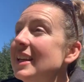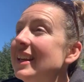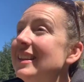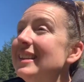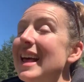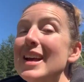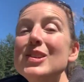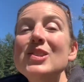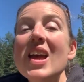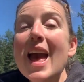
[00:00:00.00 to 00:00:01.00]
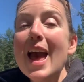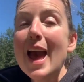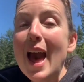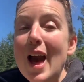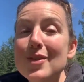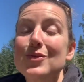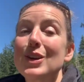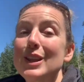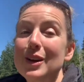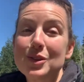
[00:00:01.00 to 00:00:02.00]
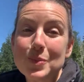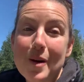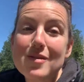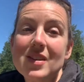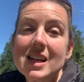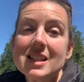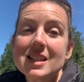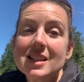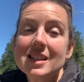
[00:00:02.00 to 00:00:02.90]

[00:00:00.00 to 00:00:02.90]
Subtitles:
unless everything was perfect.